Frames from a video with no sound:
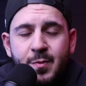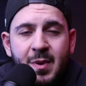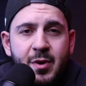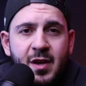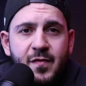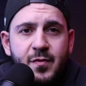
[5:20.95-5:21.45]

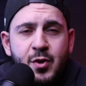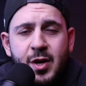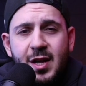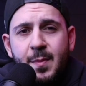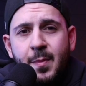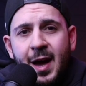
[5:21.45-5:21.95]
Maybe if you
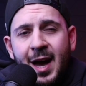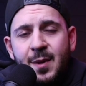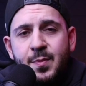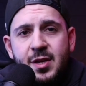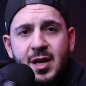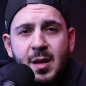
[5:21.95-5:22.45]
hit it by
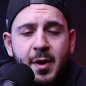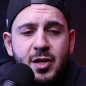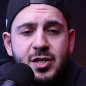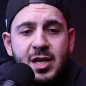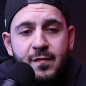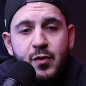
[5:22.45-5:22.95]
IP, it
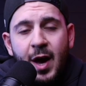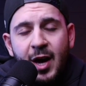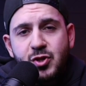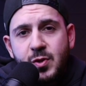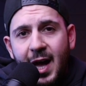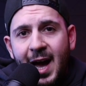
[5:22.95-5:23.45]
may give you
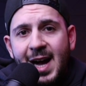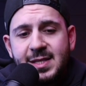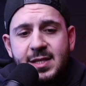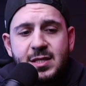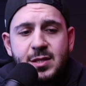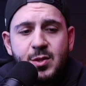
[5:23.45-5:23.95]
actually
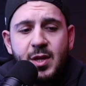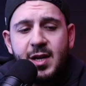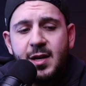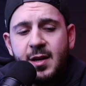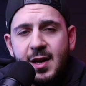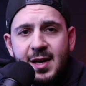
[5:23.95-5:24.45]
access to
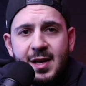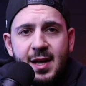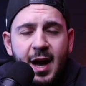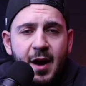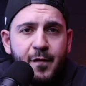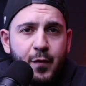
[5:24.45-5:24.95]
the
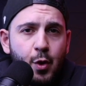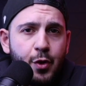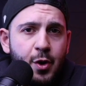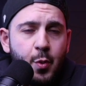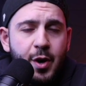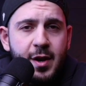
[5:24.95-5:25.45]
uh,
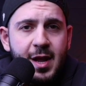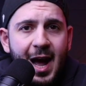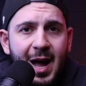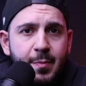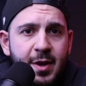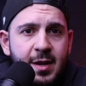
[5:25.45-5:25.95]
folder where the
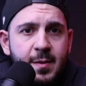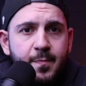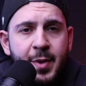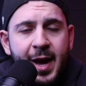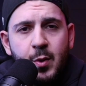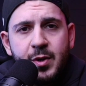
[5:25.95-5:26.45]
admin
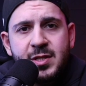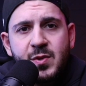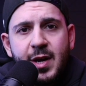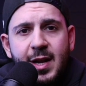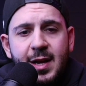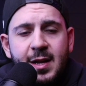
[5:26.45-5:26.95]
panel is
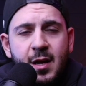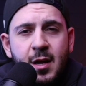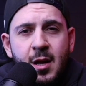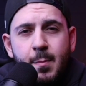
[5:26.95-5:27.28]
created.